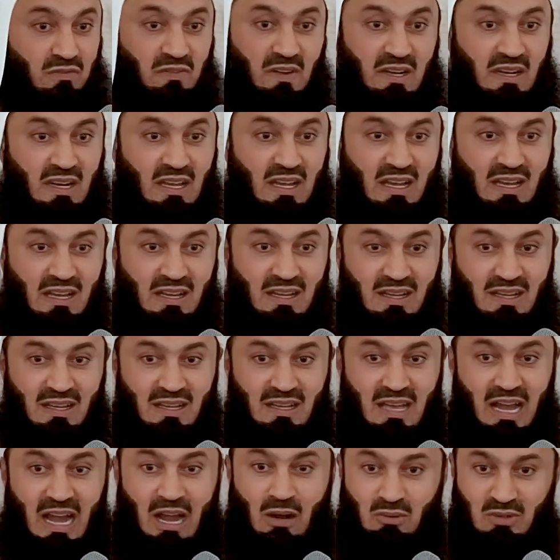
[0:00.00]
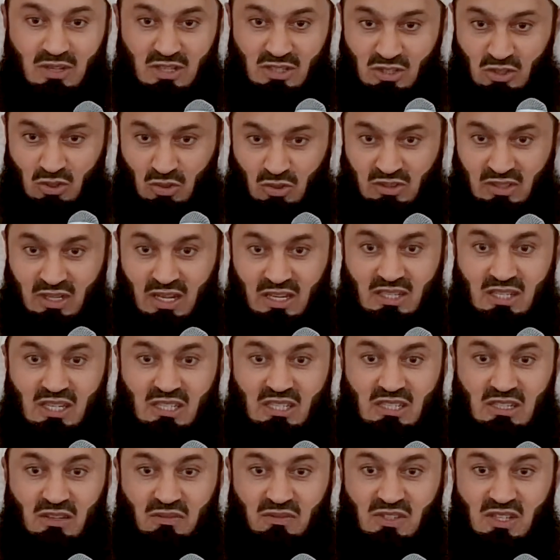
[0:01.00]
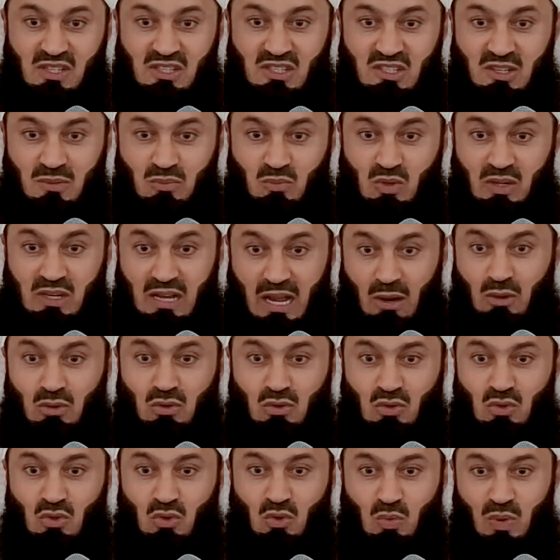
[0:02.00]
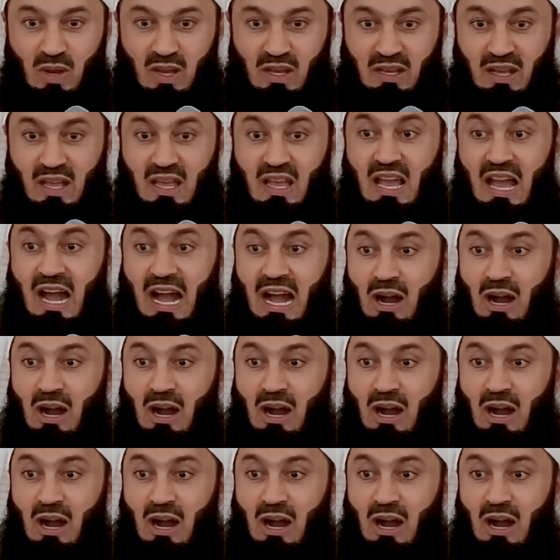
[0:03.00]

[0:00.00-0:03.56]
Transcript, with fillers: of Allah? How does your digestive system work? How do you work?